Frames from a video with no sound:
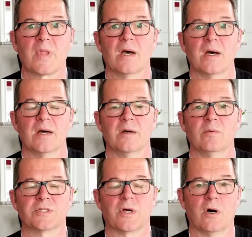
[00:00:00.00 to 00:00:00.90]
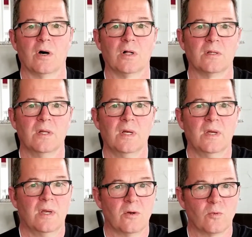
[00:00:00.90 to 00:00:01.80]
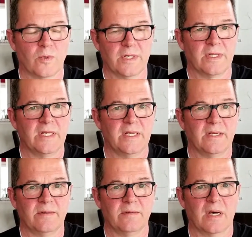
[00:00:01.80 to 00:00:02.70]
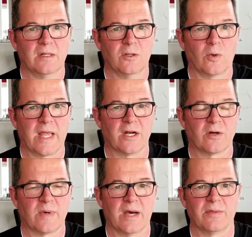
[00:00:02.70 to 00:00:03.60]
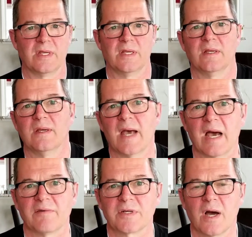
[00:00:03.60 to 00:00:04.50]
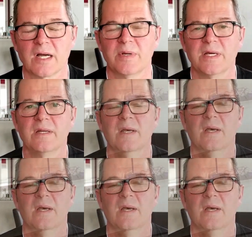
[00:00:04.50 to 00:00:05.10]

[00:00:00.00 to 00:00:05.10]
It was all really located around the aft cockpit.